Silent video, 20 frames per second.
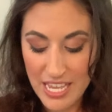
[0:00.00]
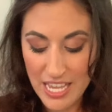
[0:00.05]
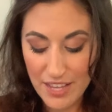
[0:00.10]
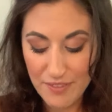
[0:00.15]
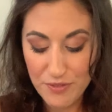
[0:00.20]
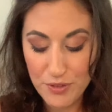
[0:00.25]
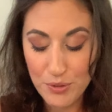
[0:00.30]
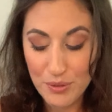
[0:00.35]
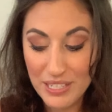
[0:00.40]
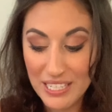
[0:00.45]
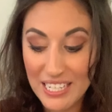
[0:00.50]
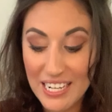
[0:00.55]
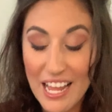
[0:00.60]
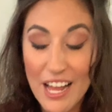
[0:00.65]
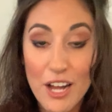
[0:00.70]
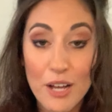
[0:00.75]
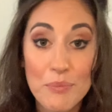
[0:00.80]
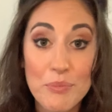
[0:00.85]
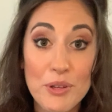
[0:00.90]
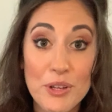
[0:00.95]
If you need
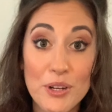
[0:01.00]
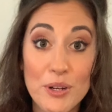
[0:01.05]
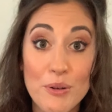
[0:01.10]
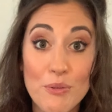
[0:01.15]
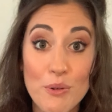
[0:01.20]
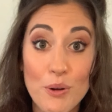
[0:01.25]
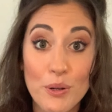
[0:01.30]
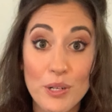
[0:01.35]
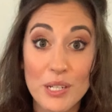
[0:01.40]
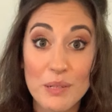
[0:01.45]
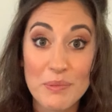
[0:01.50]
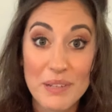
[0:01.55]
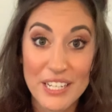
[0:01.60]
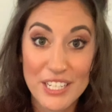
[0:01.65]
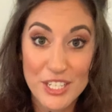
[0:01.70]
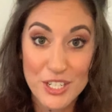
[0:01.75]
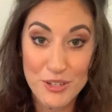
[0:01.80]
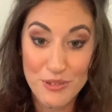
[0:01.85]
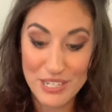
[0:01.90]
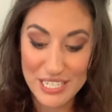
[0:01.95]
help, your grown-up
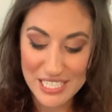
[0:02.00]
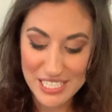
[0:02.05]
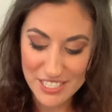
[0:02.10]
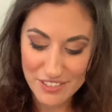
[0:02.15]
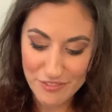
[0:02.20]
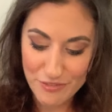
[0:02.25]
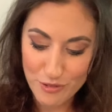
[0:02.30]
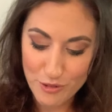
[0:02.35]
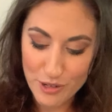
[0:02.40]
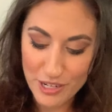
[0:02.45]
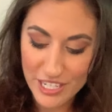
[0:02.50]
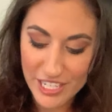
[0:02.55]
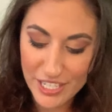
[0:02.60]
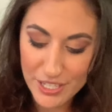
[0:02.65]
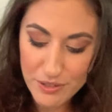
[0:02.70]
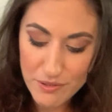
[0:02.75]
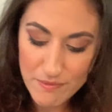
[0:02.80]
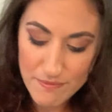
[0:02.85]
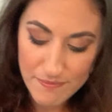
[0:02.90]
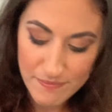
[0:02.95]
can trace it for
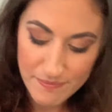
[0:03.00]
you.